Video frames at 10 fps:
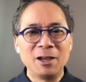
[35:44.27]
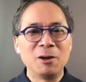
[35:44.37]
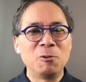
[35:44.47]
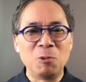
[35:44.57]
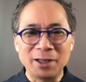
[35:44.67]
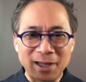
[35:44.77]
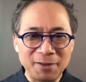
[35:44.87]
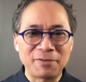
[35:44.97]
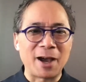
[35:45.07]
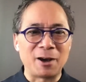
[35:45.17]
What they
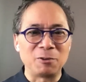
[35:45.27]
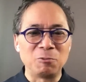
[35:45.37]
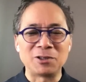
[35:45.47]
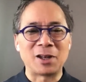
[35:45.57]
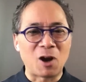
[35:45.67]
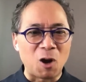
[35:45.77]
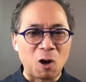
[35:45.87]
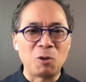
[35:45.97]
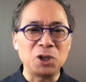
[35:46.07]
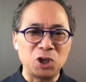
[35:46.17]
found was that
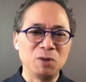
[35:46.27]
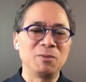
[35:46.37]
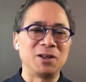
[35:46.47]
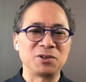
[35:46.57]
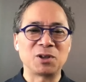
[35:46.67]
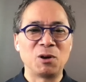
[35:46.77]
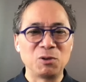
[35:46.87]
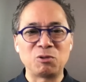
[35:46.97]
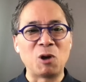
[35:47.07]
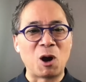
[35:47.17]
all humans go
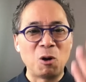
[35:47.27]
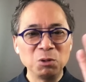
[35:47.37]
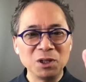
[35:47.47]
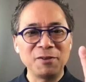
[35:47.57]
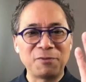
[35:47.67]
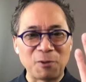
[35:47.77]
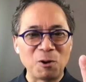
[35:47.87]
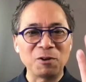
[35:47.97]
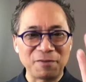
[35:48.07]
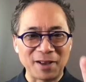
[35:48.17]
through only 4
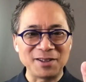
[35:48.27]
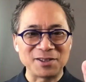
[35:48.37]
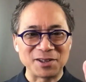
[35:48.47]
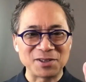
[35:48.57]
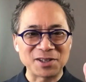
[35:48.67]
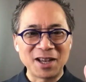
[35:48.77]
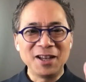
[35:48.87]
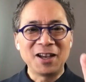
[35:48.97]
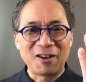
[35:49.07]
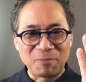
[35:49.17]
phases
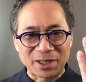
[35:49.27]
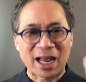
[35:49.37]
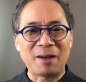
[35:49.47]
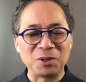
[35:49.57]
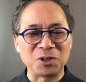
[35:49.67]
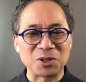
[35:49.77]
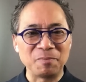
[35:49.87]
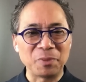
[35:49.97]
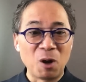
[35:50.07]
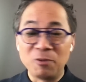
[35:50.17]
of metabolism
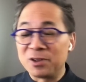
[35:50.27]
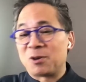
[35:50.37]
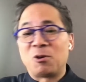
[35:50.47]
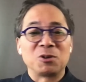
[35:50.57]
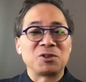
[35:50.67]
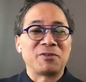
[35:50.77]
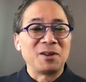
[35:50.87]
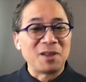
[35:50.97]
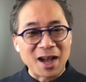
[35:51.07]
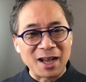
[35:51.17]
over the course of our
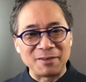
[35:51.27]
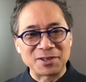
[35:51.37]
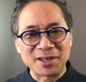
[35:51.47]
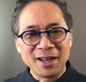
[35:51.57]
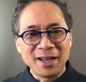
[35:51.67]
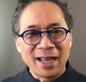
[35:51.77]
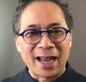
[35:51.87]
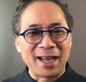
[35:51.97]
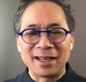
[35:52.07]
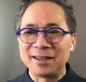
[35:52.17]
lives.
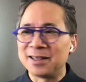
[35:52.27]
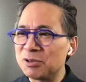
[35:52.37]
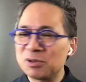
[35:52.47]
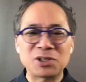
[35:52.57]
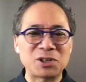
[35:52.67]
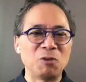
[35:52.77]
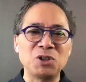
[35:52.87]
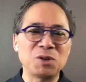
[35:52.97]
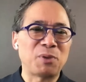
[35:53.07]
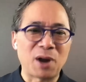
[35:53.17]
And this is so
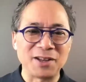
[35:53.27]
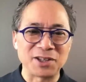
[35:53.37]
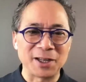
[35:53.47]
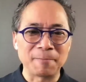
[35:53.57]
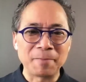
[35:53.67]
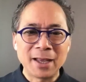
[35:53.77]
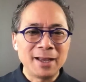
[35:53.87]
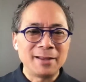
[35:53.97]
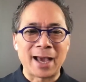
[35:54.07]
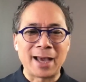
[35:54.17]
surprising
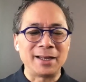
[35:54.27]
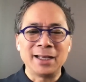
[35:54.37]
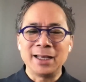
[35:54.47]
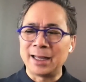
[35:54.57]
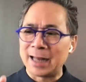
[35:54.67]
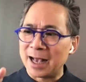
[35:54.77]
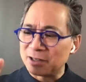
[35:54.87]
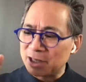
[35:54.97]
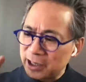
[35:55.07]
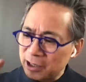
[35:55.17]
that it has
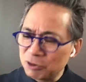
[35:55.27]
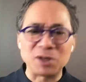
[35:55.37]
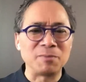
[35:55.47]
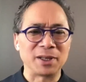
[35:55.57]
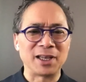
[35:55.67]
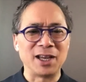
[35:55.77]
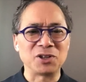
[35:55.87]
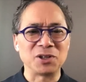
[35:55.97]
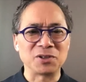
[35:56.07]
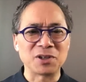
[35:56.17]
huge
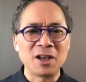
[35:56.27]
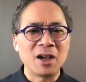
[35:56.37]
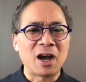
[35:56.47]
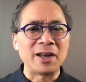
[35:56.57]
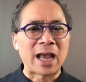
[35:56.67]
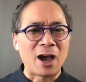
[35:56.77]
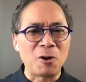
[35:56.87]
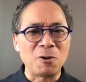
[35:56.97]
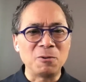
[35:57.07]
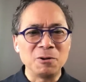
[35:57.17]
implications on
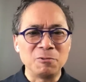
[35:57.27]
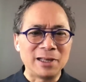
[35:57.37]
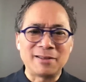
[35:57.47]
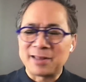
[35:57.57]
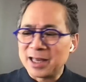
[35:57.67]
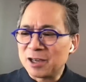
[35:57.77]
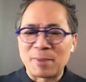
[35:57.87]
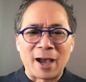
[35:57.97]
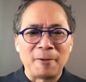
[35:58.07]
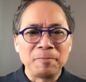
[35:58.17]
how we think
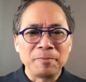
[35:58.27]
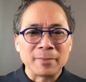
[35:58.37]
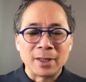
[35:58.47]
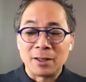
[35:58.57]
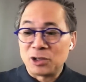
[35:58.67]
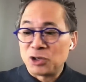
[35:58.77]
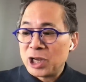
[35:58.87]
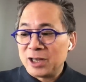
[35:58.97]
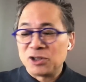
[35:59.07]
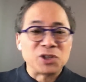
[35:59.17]
about the
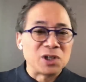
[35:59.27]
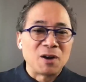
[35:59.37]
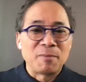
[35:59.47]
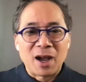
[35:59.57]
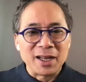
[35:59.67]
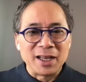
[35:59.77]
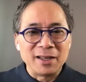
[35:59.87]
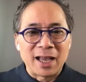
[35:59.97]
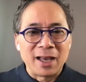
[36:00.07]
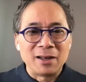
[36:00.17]
changes in our
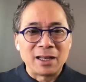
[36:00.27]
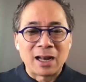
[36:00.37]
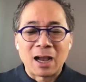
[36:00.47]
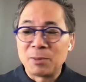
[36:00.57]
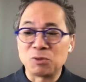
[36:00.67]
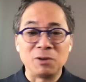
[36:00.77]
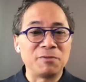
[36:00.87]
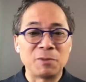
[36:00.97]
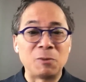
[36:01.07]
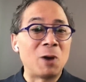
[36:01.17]
body and how much
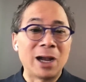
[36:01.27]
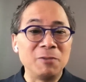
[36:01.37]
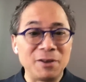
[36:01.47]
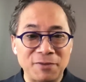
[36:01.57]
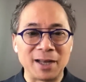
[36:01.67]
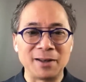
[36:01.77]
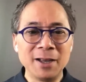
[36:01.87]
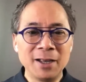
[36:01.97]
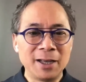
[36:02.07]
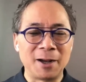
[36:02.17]
why we fight
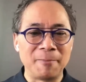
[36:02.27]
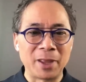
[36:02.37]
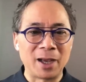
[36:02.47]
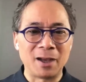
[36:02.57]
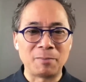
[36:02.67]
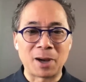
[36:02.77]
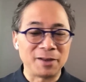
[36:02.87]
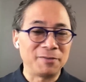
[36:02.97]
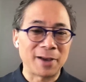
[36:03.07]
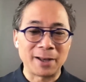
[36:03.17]

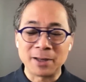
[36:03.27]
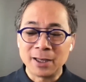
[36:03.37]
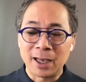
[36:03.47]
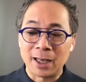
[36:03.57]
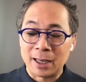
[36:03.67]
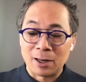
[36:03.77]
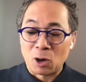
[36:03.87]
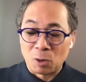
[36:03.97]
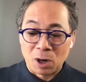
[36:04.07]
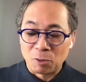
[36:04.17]
body fat and
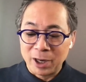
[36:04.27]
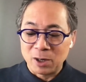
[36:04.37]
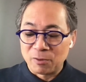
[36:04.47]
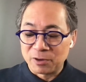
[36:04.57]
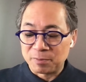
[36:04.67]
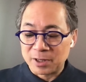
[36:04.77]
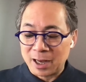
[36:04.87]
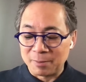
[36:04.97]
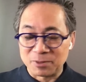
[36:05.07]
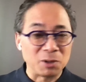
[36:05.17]
our weight over
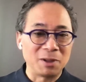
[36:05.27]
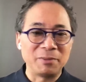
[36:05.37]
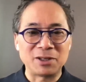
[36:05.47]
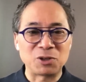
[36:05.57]
time. So let me just